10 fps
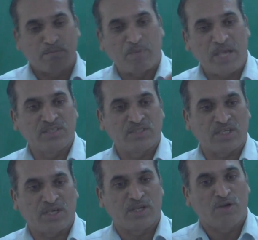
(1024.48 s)

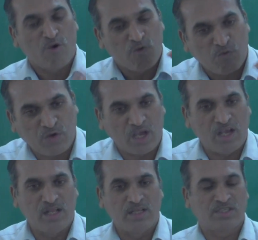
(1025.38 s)
benzene
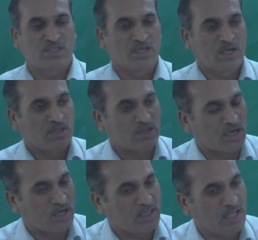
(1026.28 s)
feels
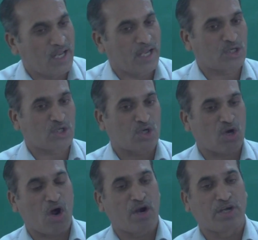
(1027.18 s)
the
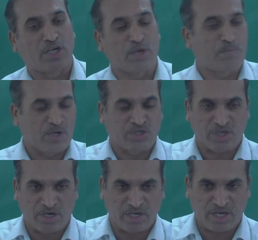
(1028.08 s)
electron
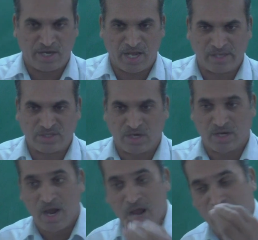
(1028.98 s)
deficient in
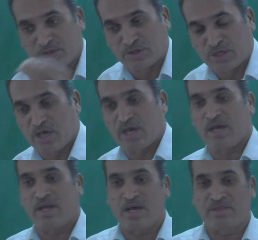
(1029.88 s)
nature, and
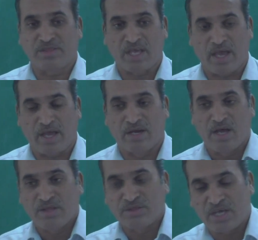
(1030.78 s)
then
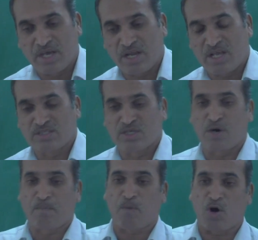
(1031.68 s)
there is
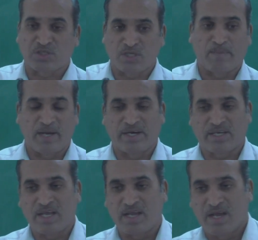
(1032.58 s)
a
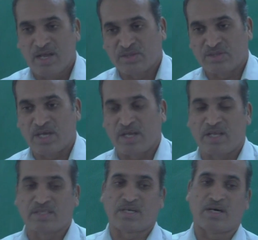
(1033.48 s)
possibility, there
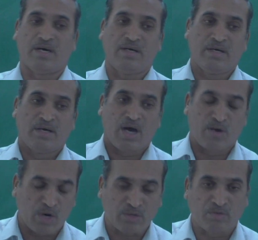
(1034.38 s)
is a
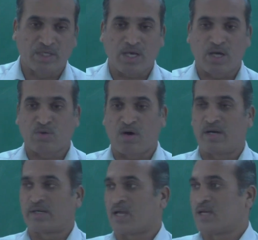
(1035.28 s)
what we can
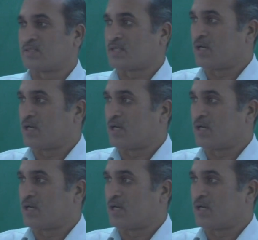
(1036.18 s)
call it as